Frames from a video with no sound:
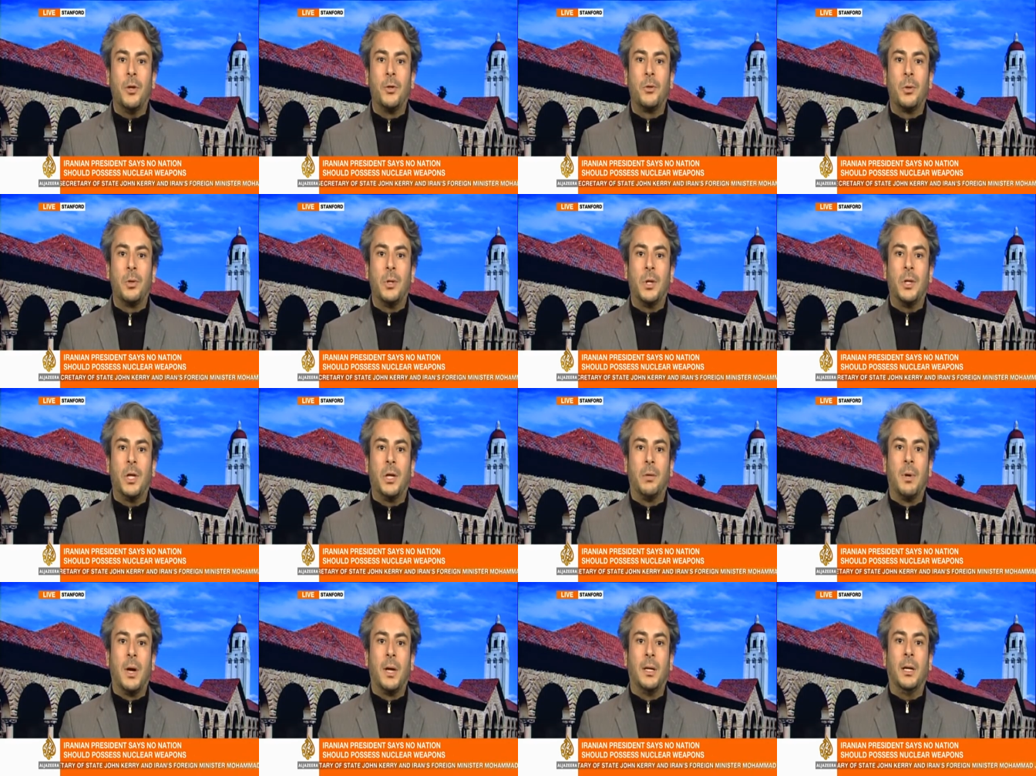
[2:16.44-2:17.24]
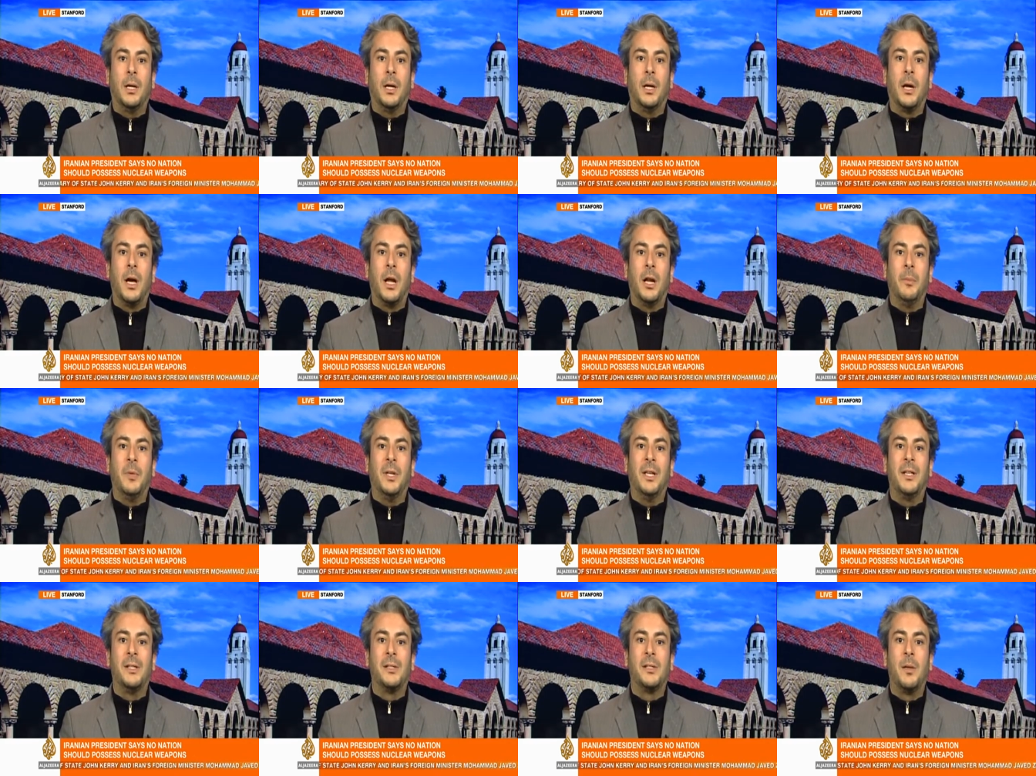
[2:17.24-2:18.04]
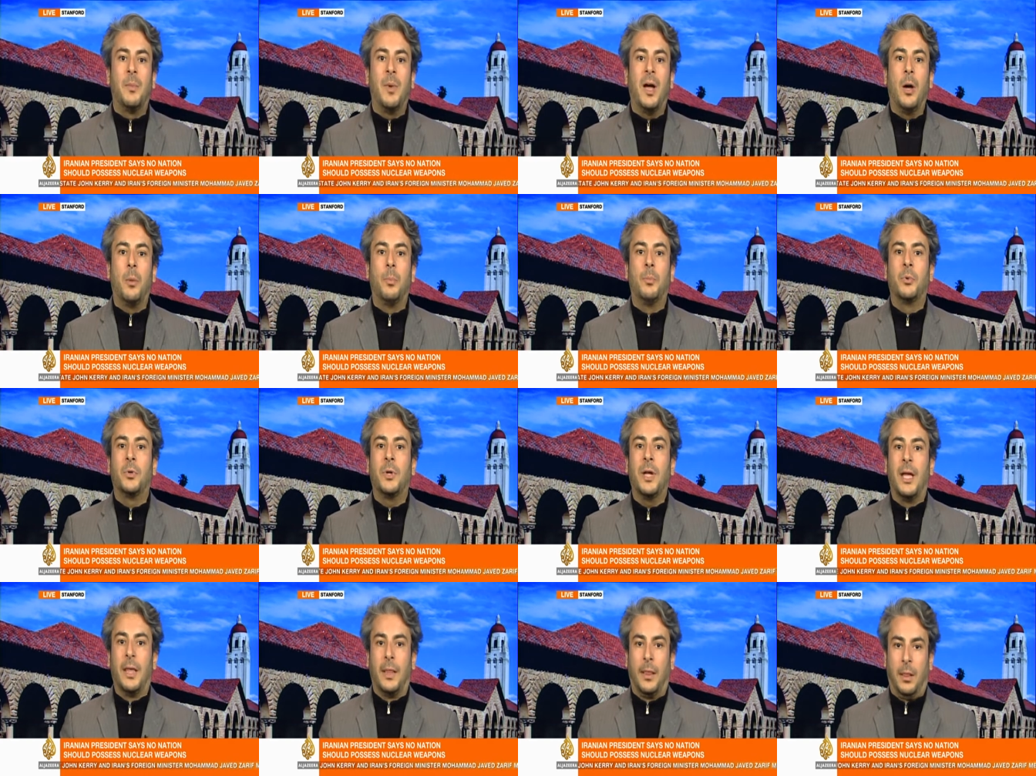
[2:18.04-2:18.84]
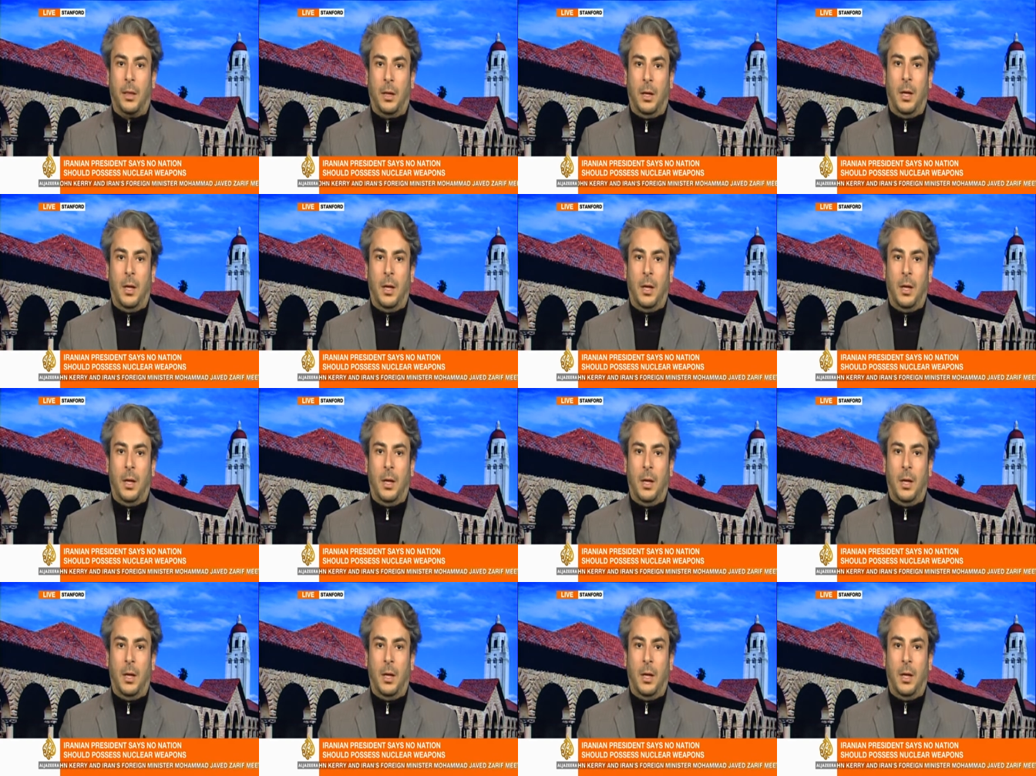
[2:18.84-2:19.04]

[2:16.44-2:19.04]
sure that the Iranian economy can somehow breathe